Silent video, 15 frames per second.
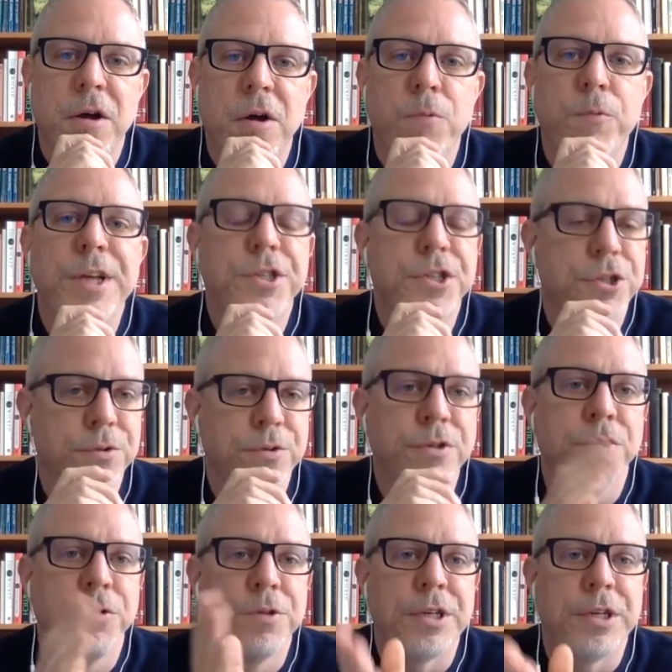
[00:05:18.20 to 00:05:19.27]
Reed
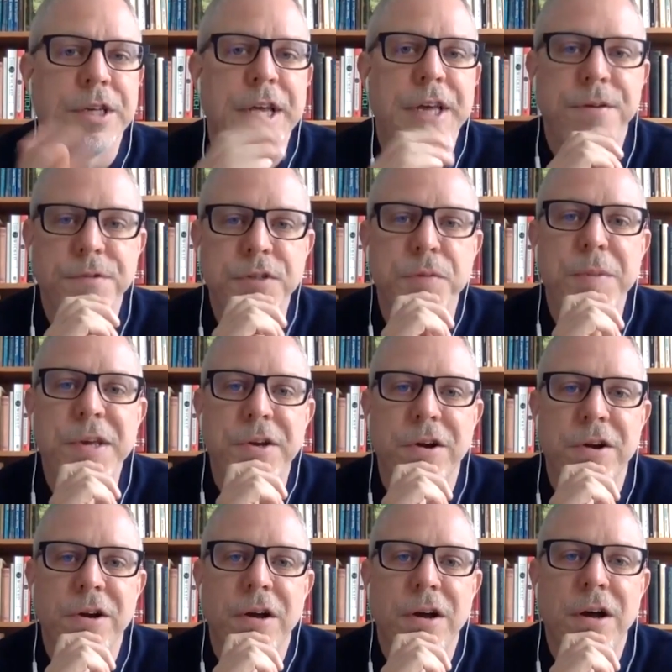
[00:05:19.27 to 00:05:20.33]
student who's a native
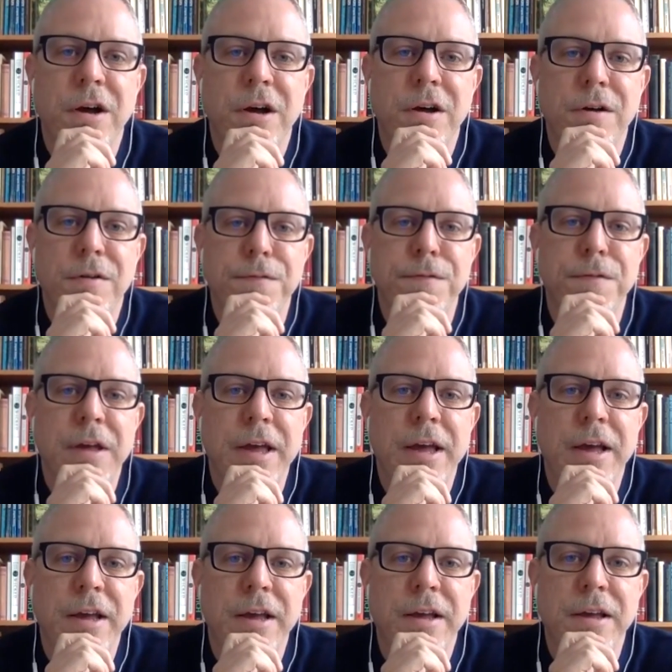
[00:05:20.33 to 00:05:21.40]
speaker of
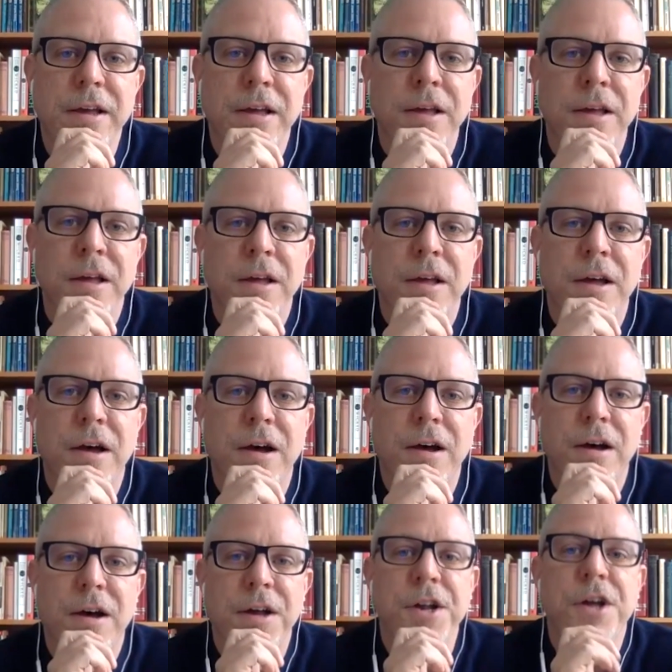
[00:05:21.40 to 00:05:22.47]
an
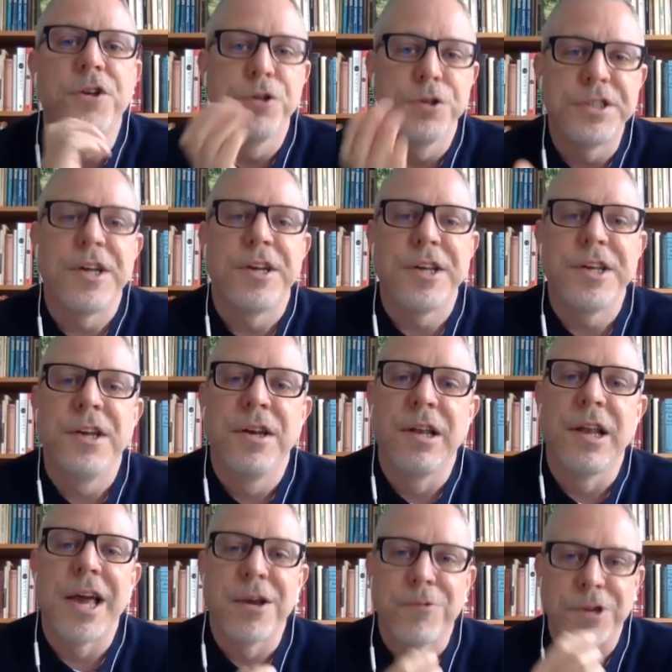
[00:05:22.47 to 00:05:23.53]
understudied
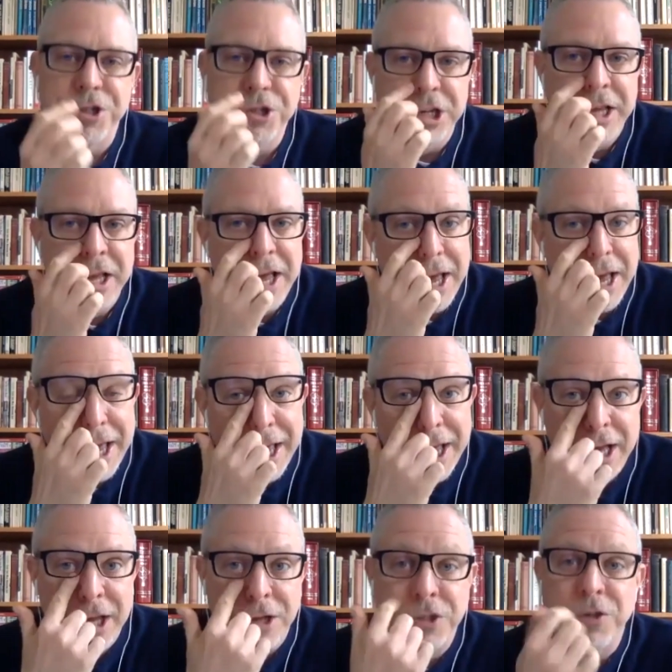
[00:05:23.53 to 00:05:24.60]
language.
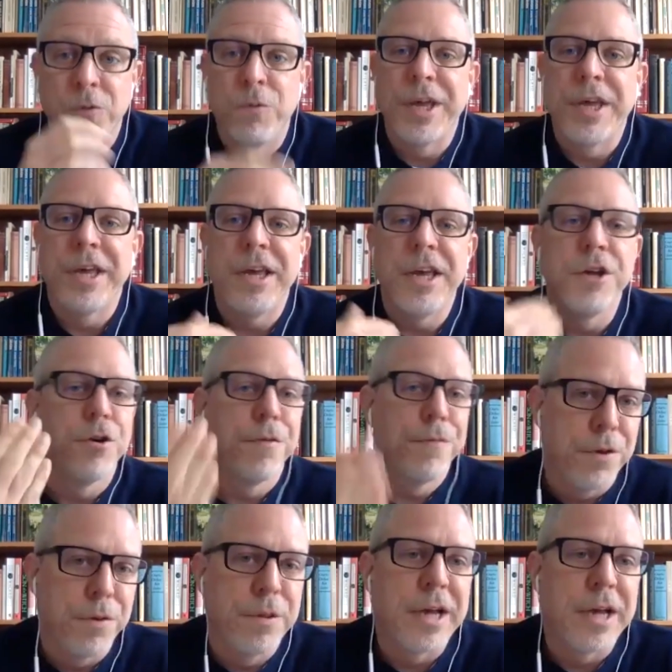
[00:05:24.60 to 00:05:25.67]
And we
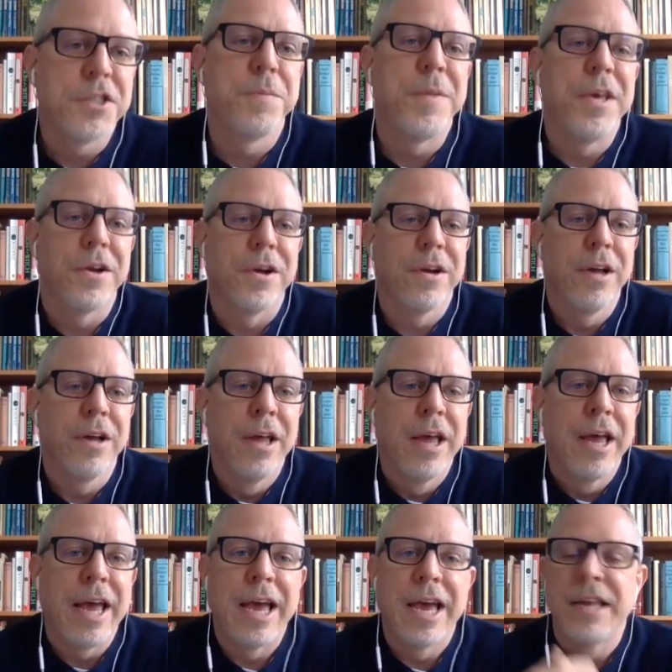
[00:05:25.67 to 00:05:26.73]
interview that speaker
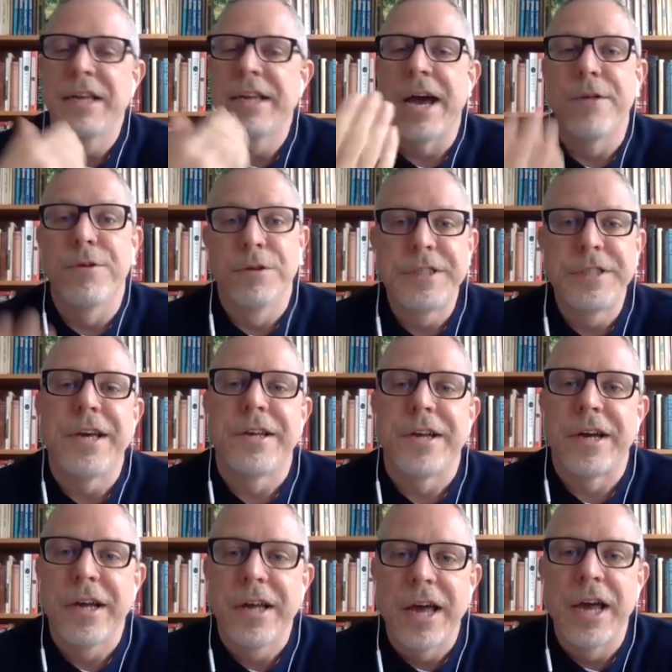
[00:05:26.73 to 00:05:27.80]
and gather
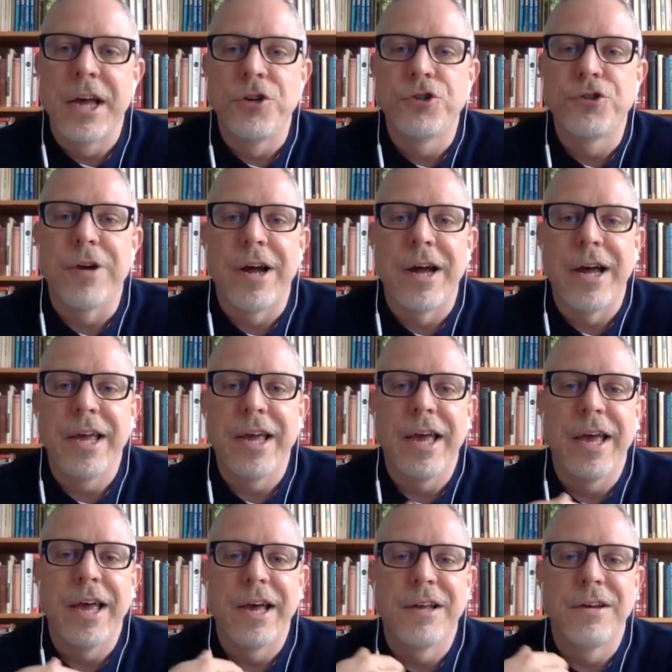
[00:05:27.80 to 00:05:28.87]
data and try
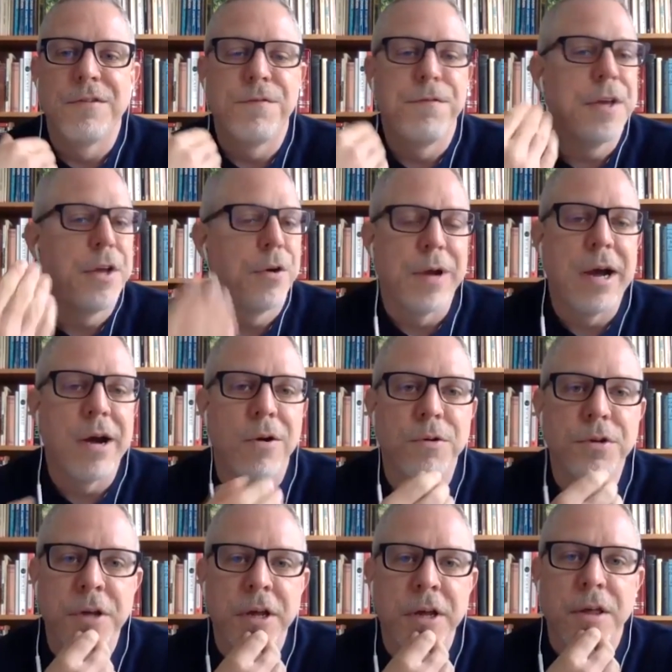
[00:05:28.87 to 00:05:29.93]
and figure
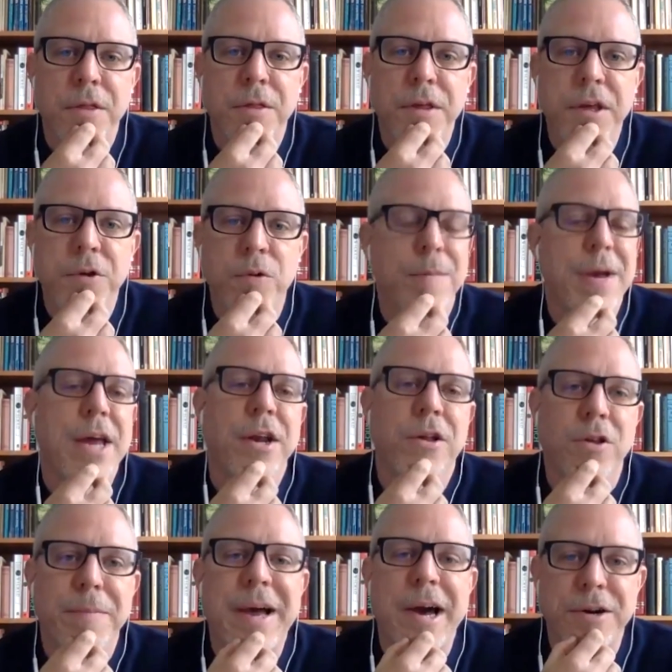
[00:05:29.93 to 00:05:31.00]
out the
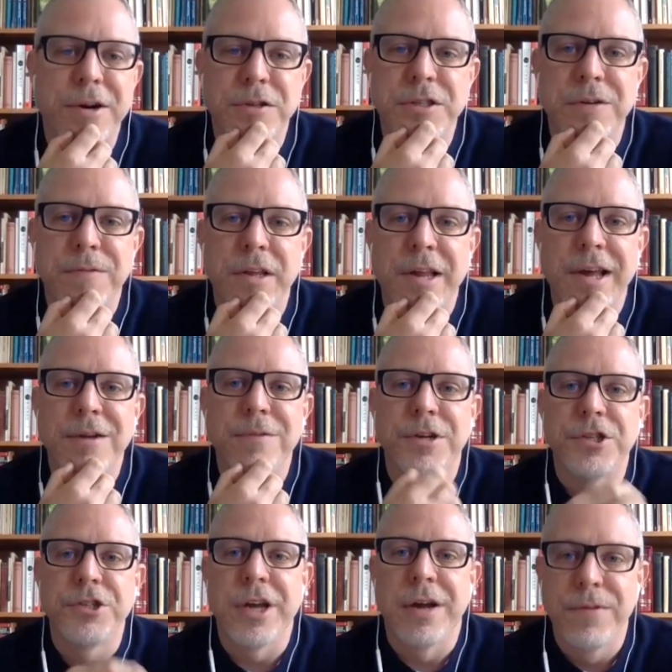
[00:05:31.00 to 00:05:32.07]
grammatical patterns of the
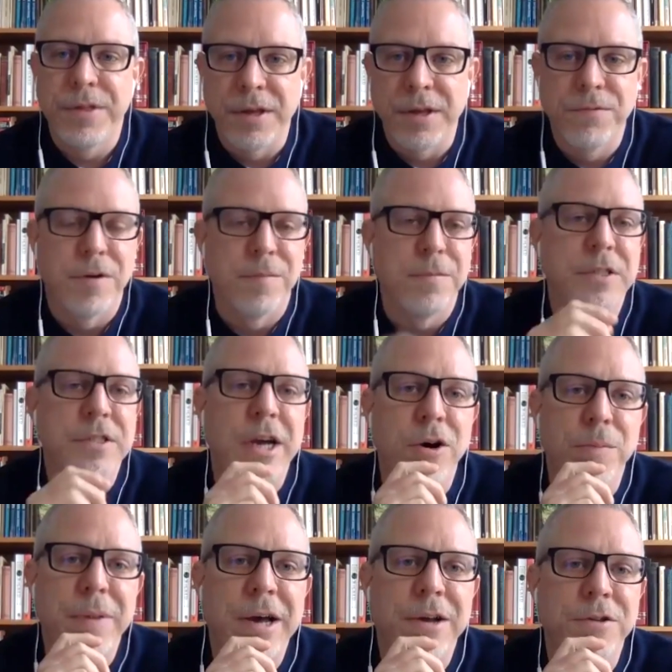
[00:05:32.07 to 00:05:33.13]
language, everything from the
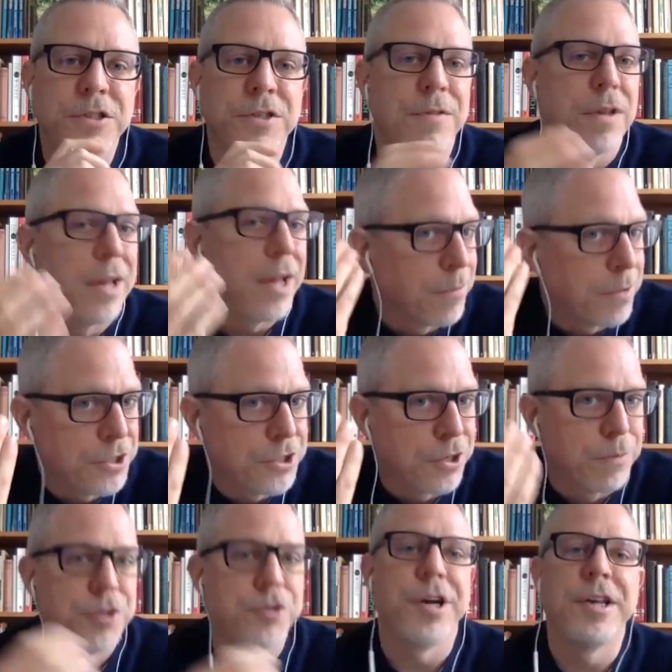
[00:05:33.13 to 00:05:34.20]
sound patterns of the language. So
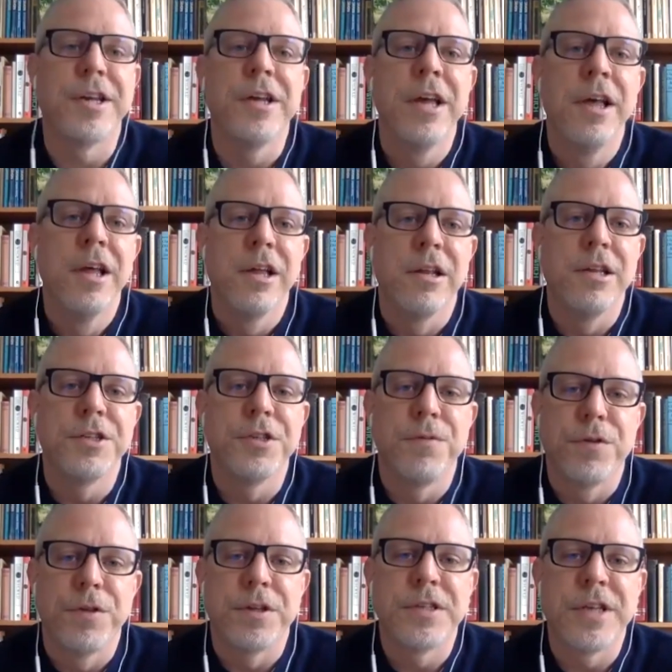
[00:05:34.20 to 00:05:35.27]
we try to listen
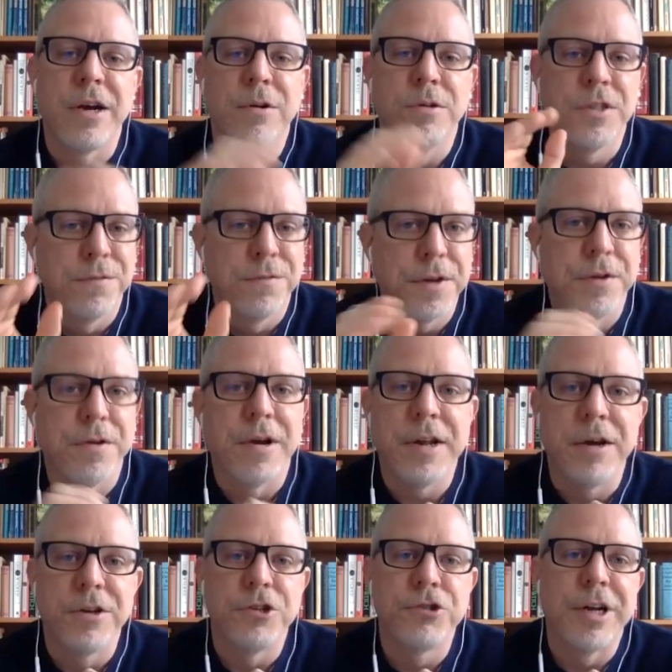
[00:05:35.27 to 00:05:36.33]
for the sounds and figure out
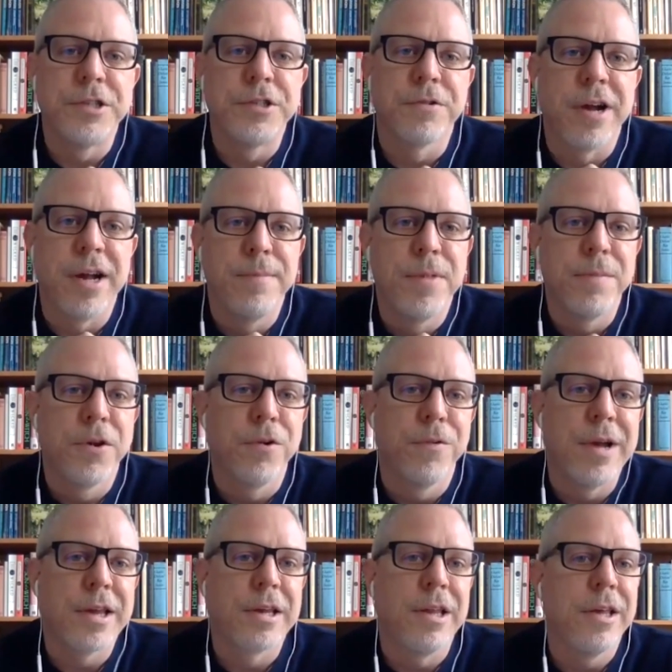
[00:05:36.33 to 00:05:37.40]
how to transcribe them
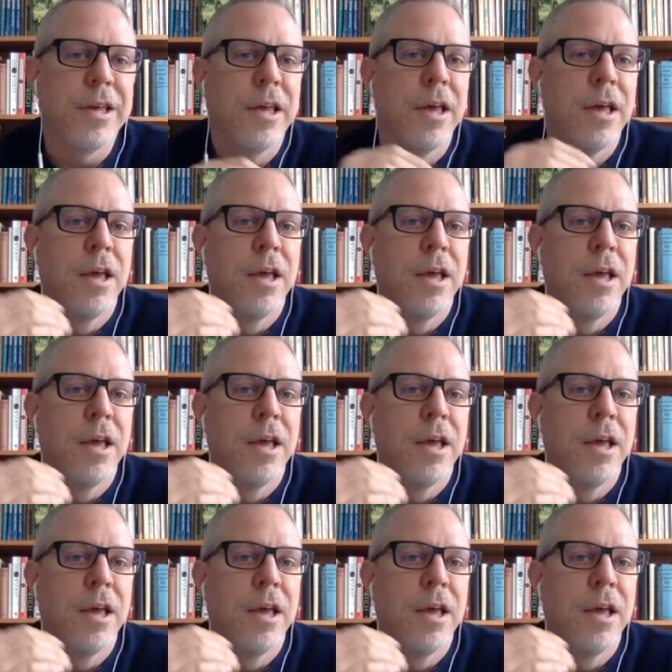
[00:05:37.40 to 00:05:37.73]
correctly.